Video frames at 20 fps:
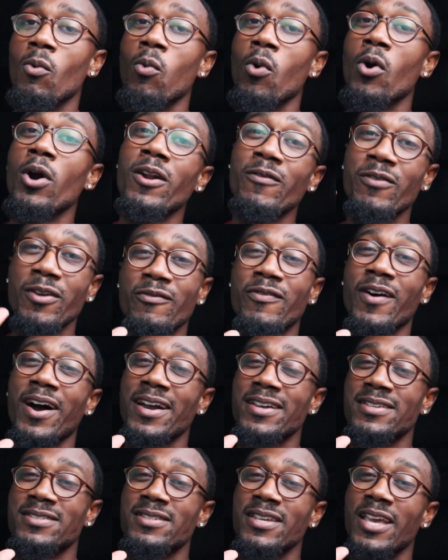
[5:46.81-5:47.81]
Word of
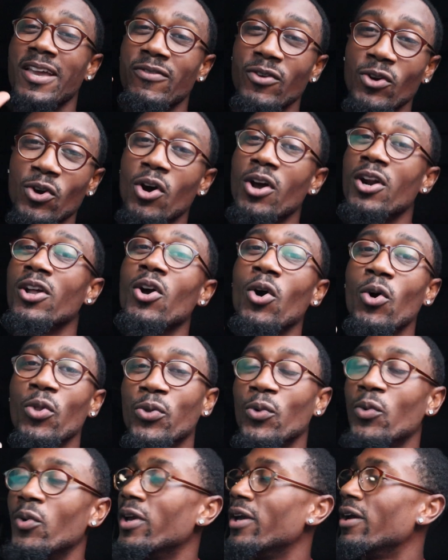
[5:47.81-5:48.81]
advice, if you're going to go
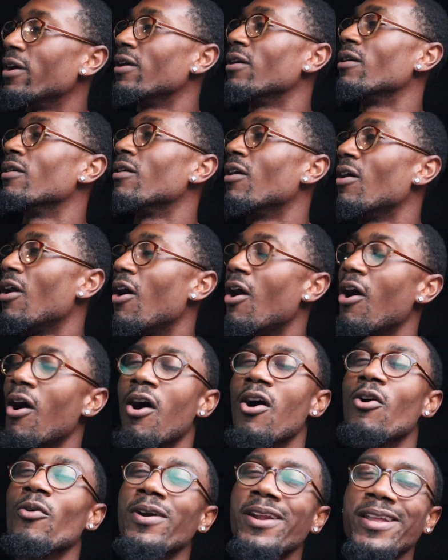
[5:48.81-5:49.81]
through here,
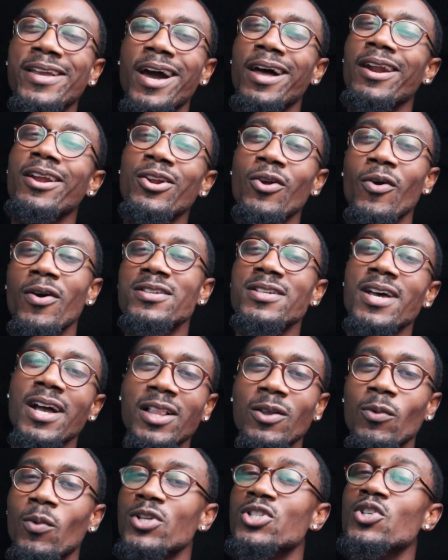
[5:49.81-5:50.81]
already kind of know
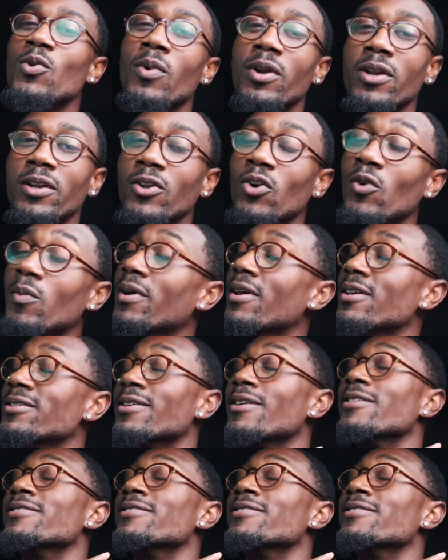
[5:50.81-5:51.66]
exactly what you want to do, because